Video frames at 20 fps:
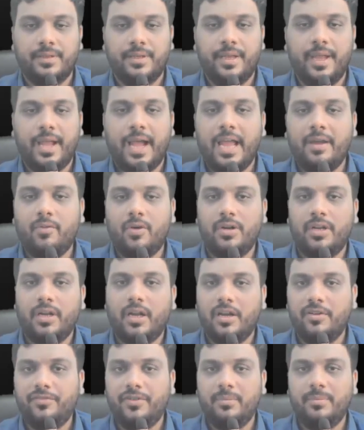I want a
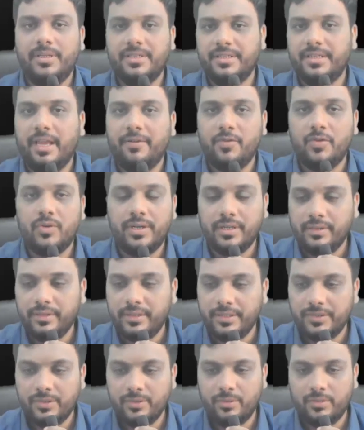confirmation. Have you written
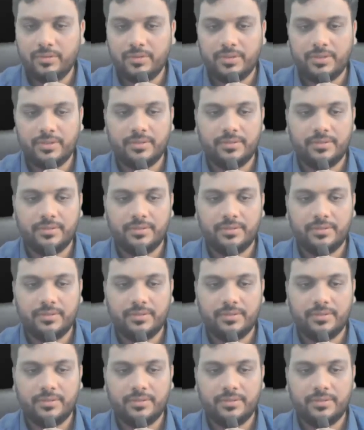these notes?